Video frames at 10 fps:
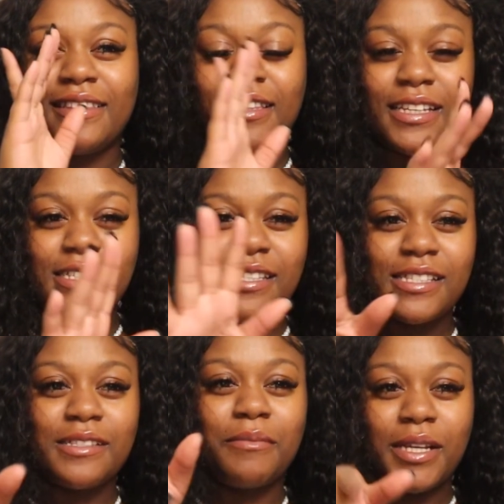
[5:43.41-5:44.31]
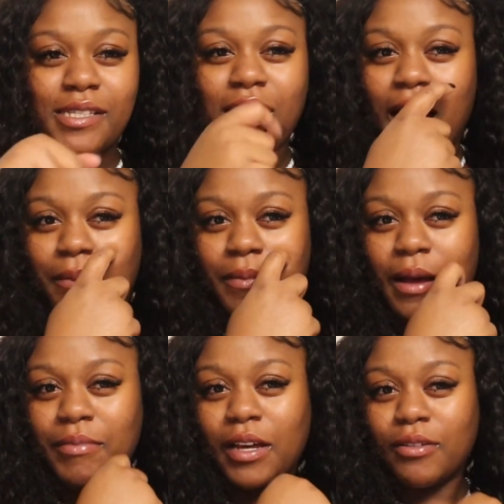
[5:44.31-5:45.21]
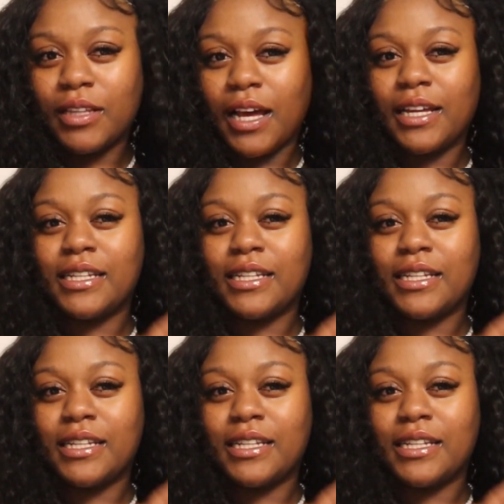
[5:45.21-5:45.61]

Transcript: This is a must cop. I'm not gonna lie,